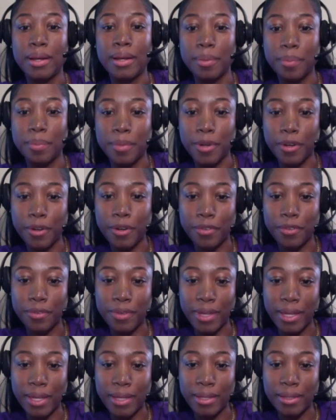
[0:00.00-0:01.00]

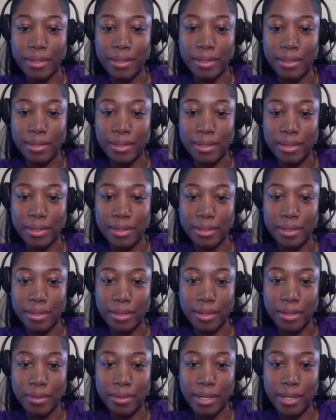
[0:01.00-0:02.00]
Perfect.
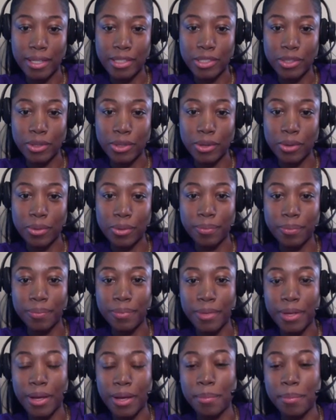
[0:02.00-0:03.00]
All right, so
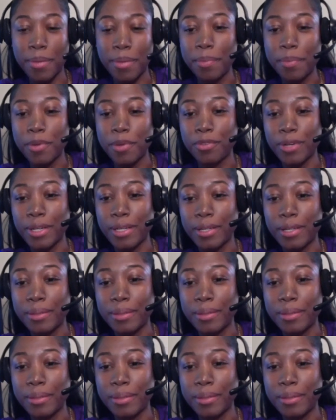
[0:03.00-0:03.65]
I'm up and running.